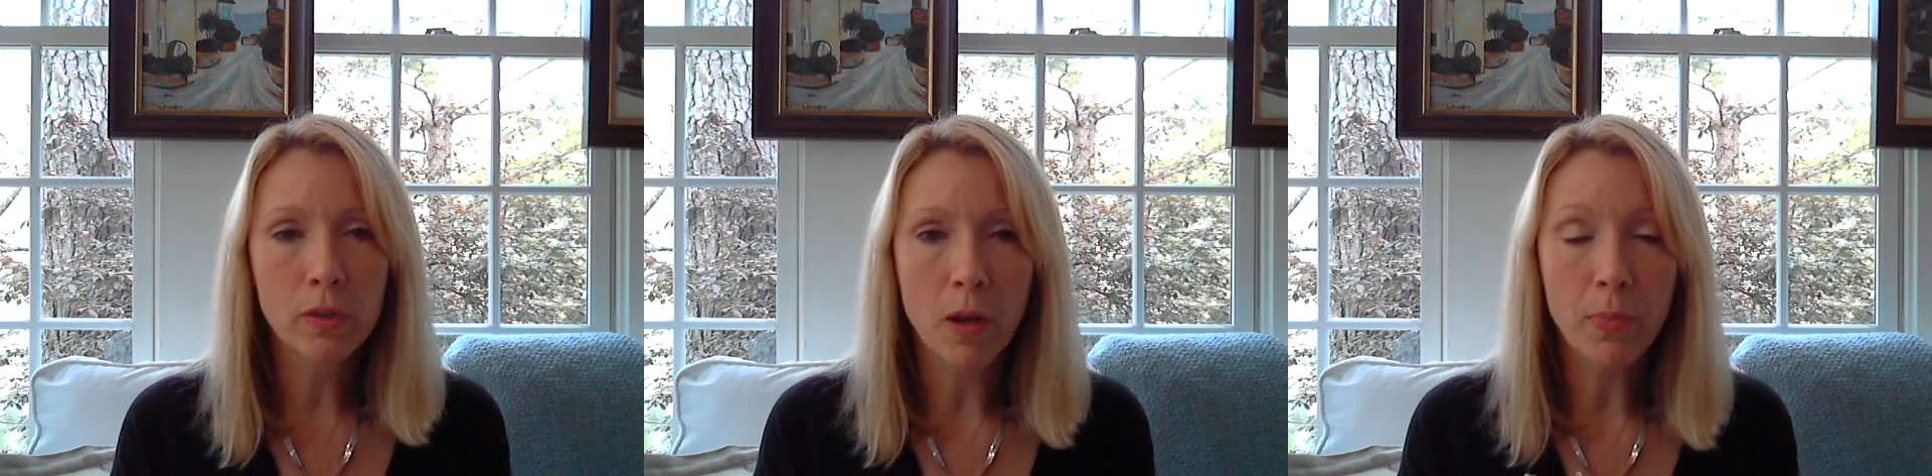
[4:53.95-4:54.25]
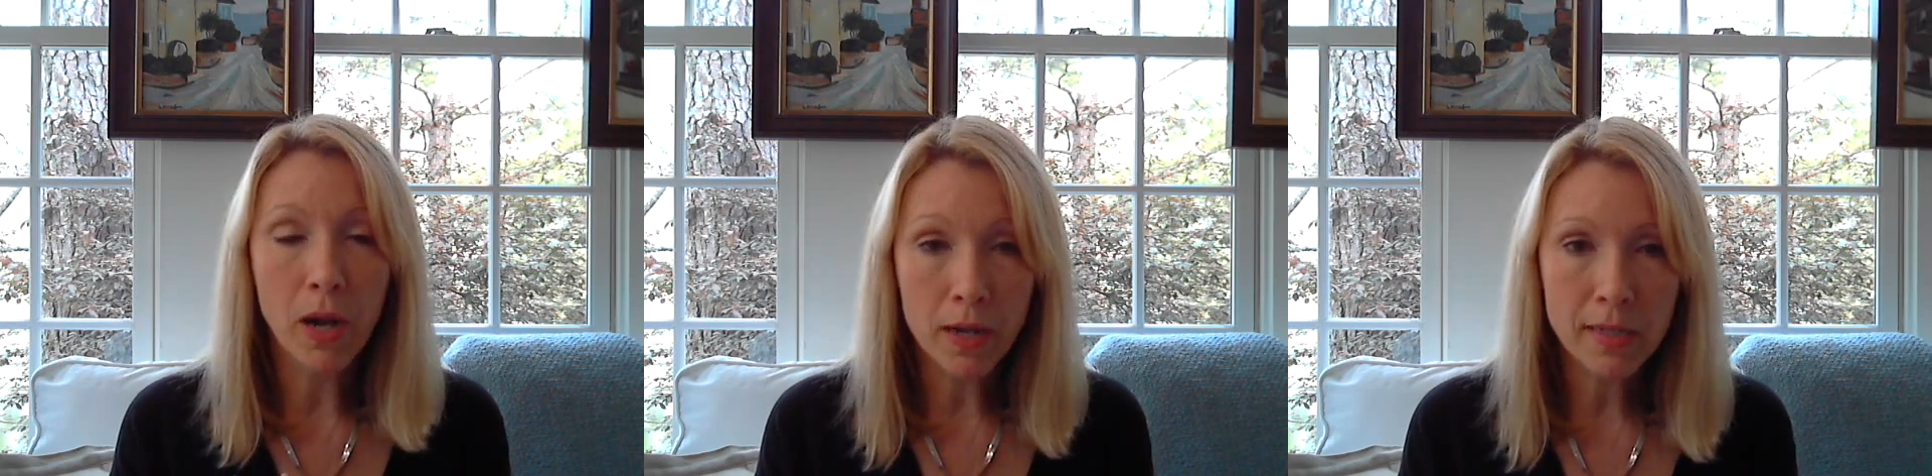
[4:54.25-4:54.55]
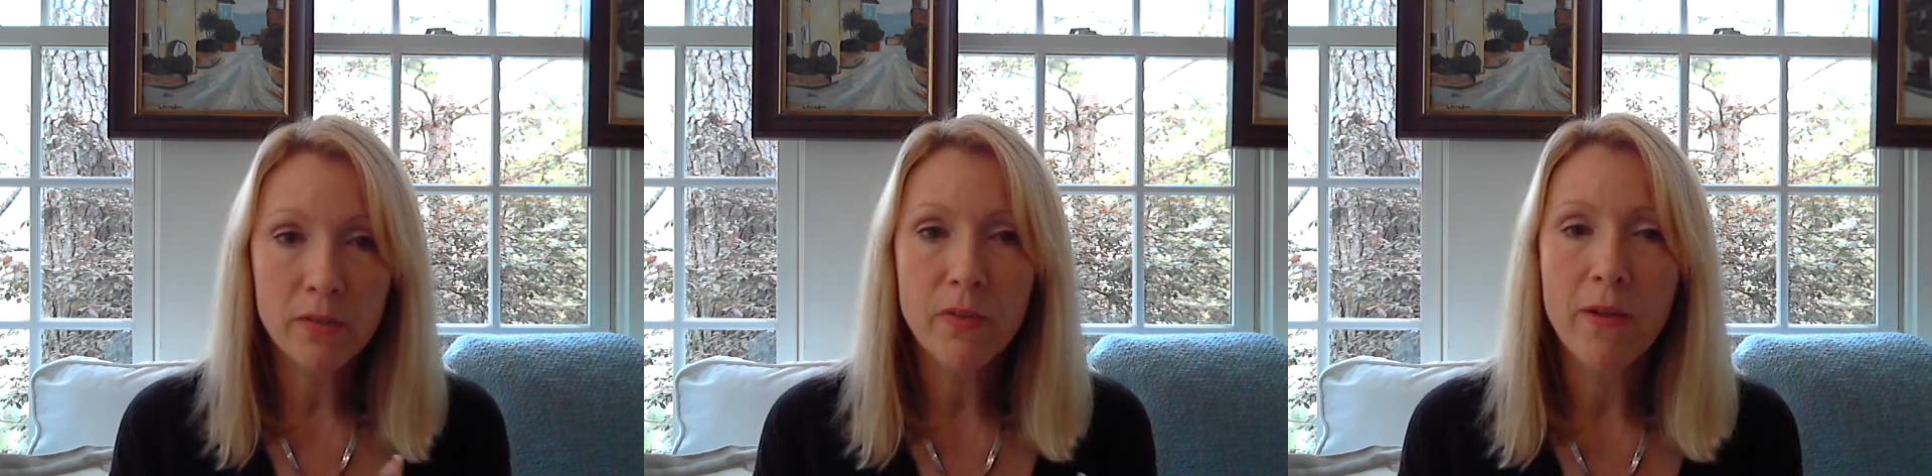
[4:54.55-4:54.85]
a
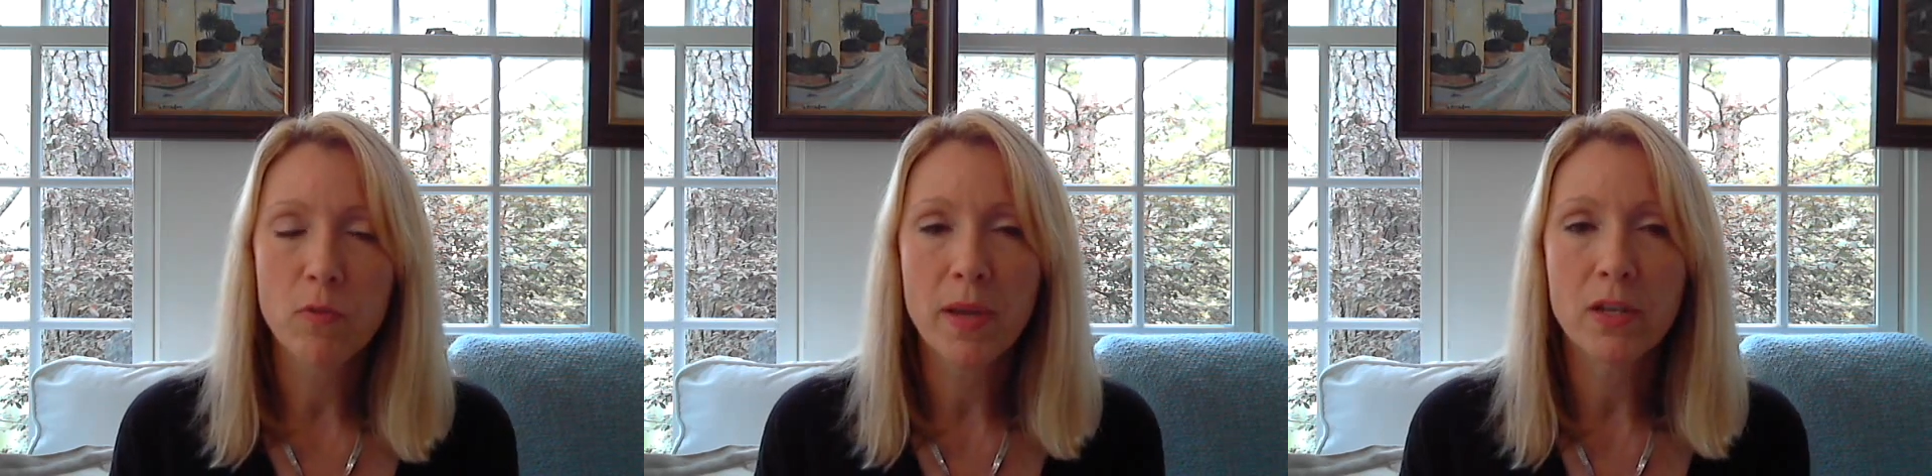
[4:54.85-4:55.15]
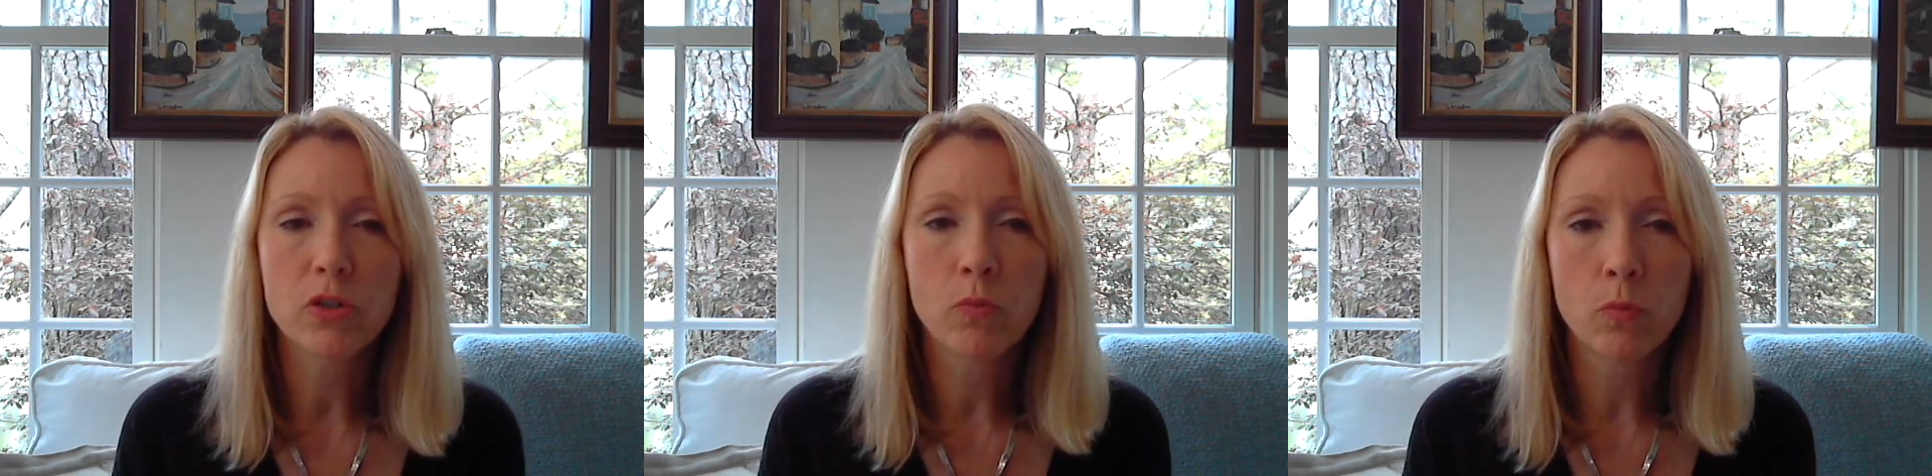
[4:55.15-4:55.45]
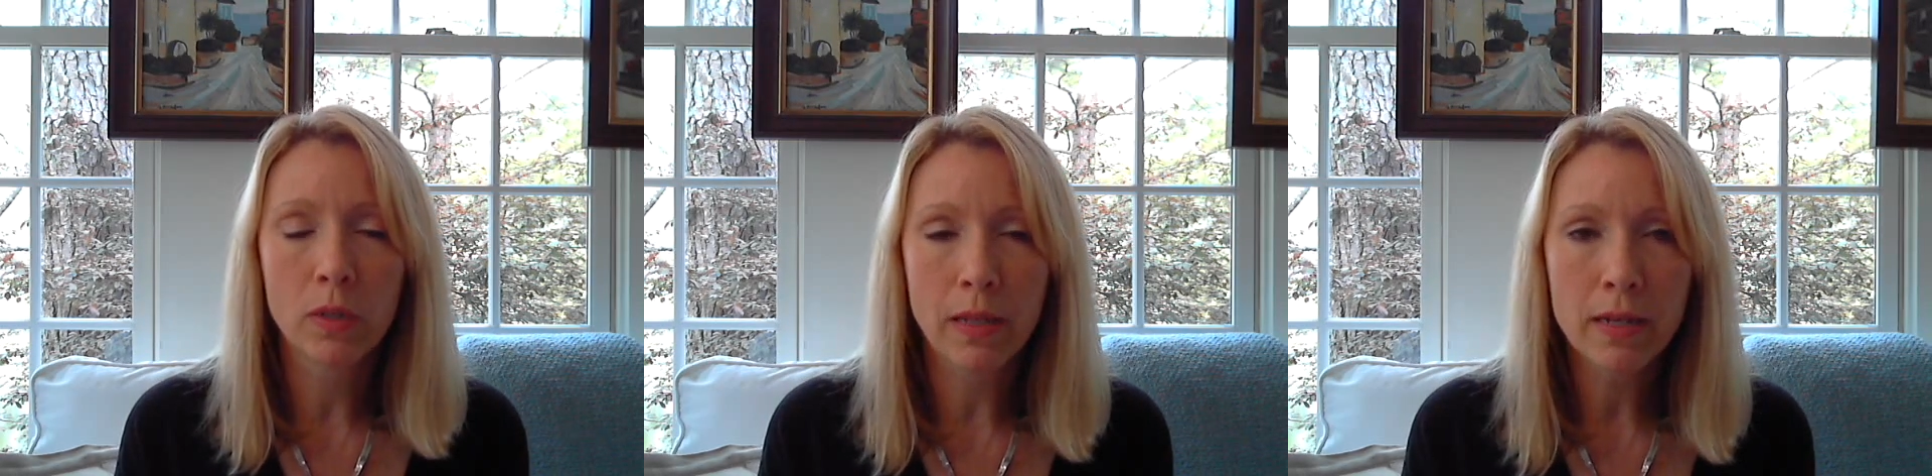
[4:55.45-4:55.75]
positive affirmation
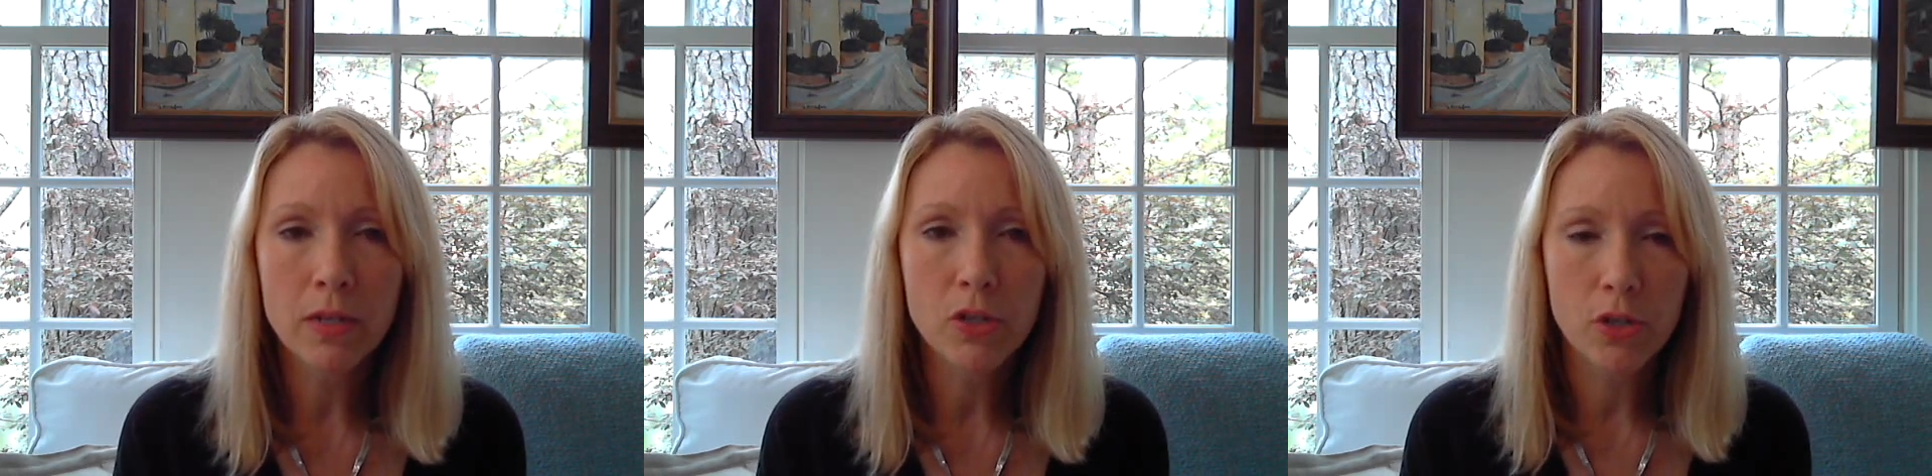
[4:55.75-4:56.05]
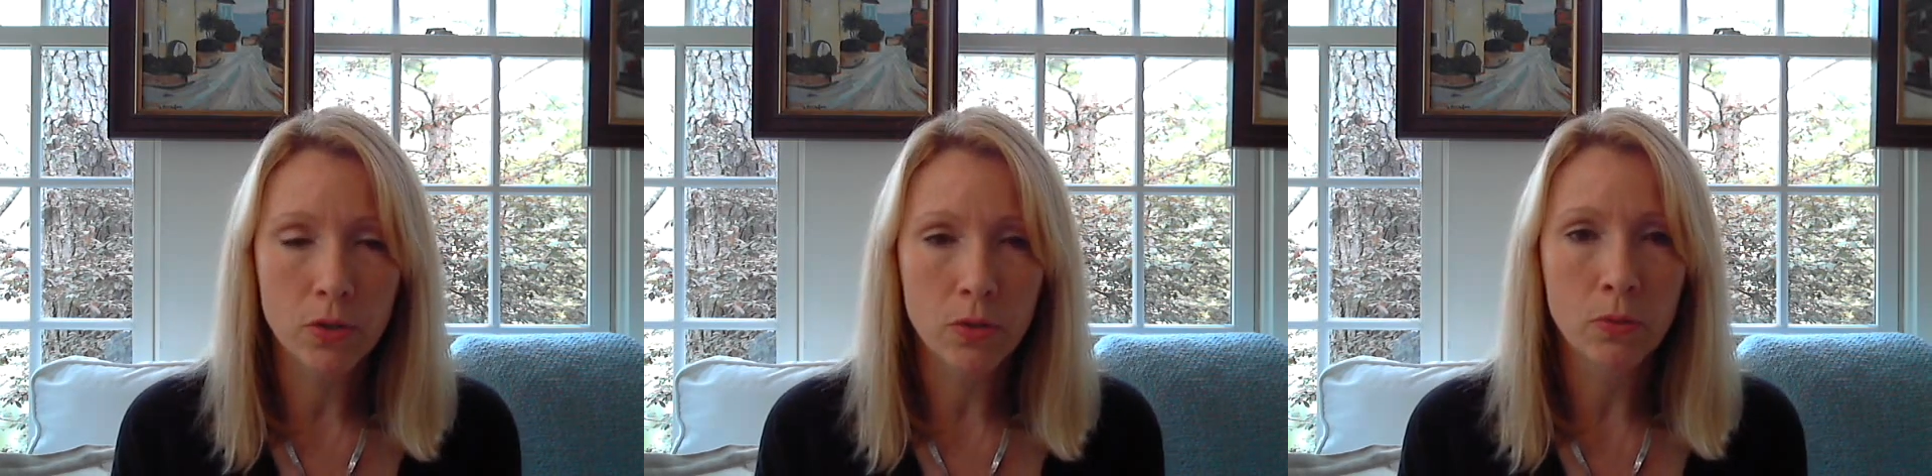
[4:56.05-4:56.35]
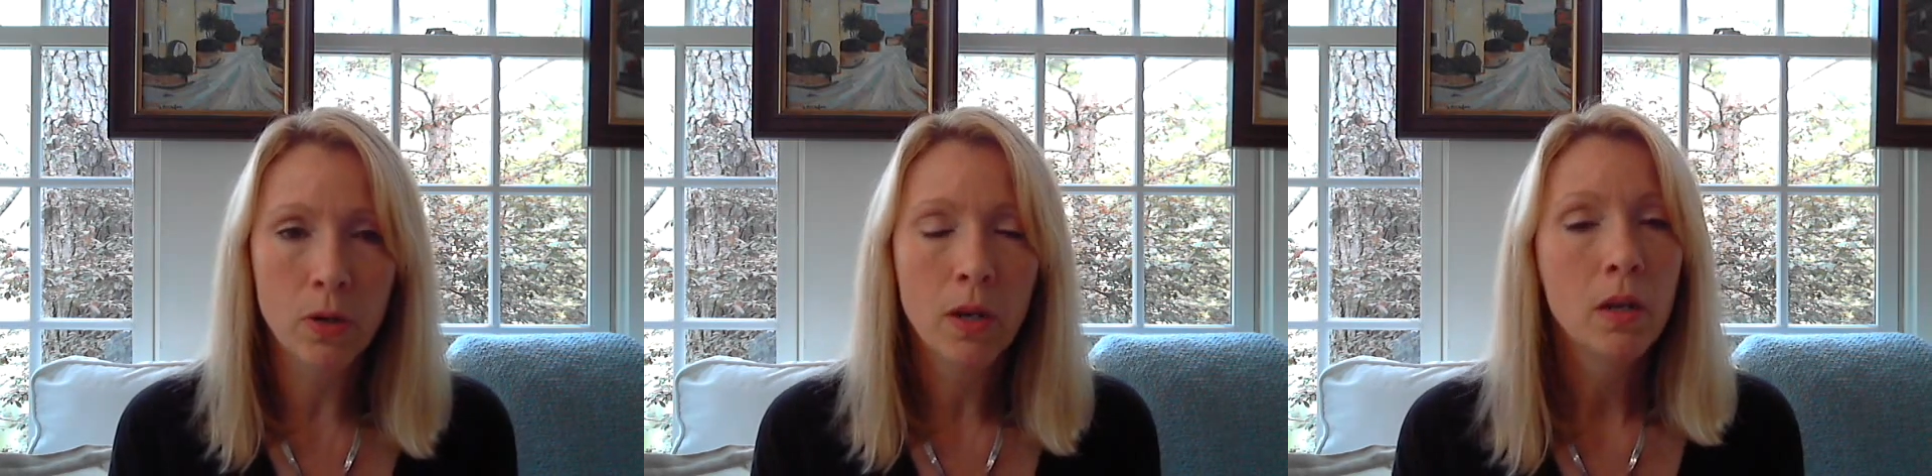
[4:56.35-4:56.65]
related
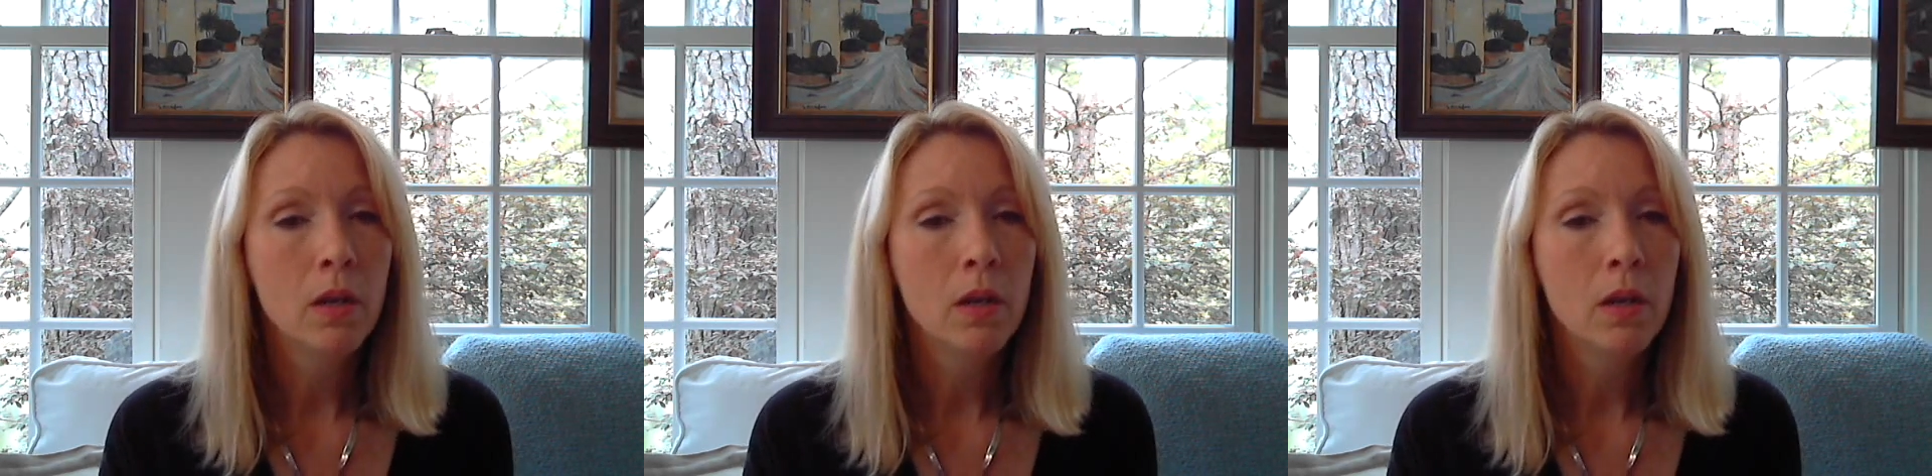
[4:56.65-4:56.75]
to